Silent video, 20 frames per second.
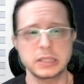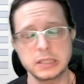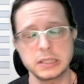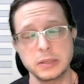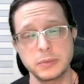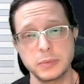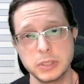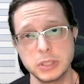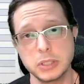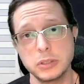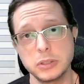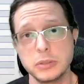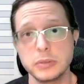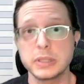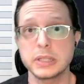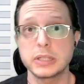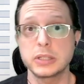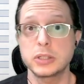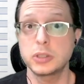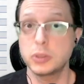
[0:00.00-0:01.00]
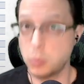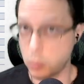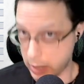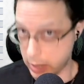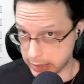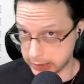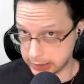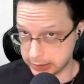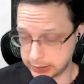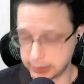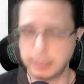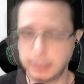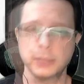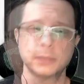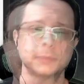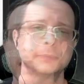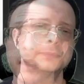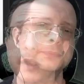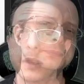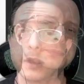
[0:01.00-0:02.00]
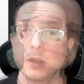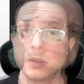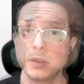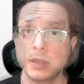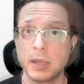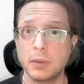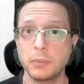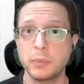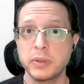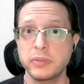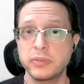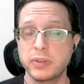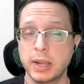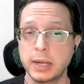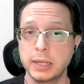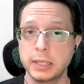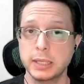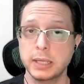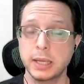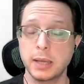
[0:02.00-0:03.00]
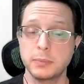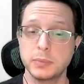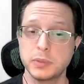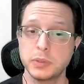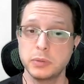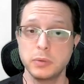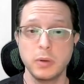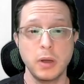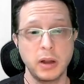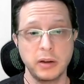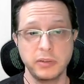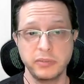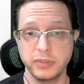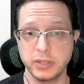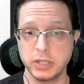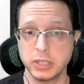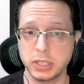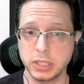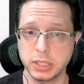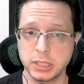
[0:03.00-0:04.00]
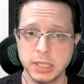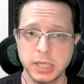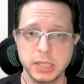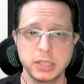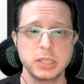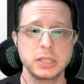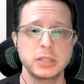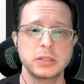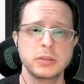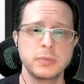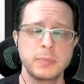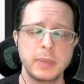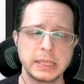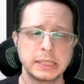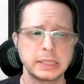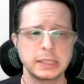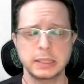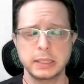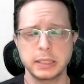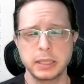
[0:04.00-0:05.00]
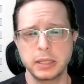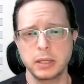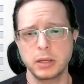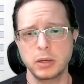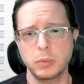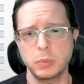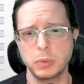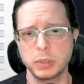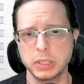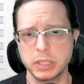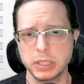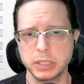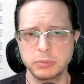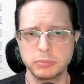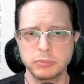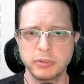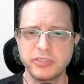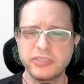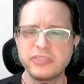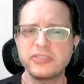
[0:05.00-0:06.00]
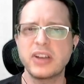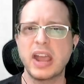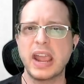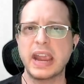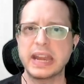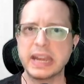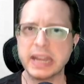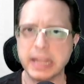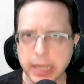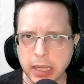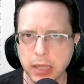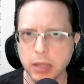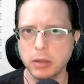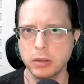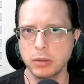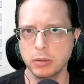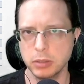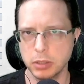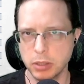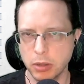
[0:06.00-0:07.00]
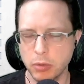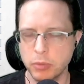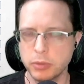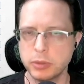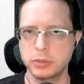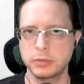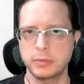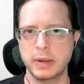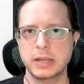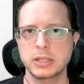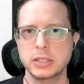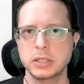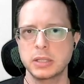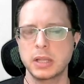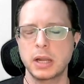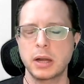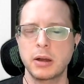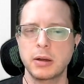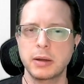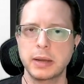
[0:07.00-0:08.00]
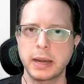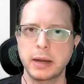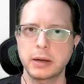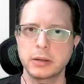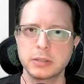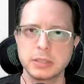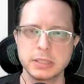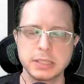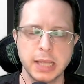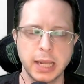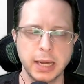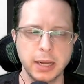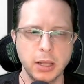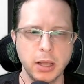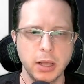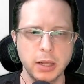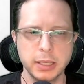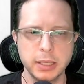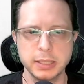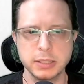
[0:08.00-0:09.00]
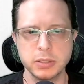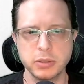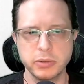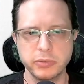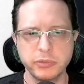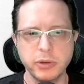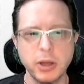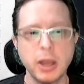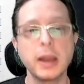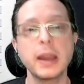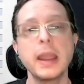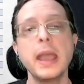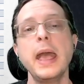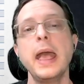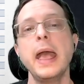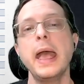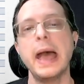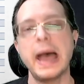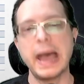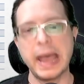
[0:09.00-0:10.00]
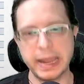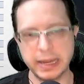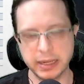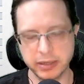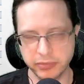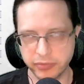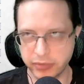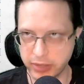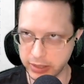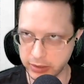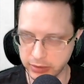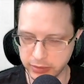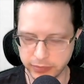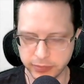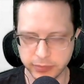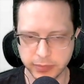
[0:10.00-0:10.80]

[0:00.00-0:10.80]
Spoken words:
that we should do this twice. Then we finally come to our finishing touches. So basically here we're just refining, the direction that our character has kind of gone in so far, adding a final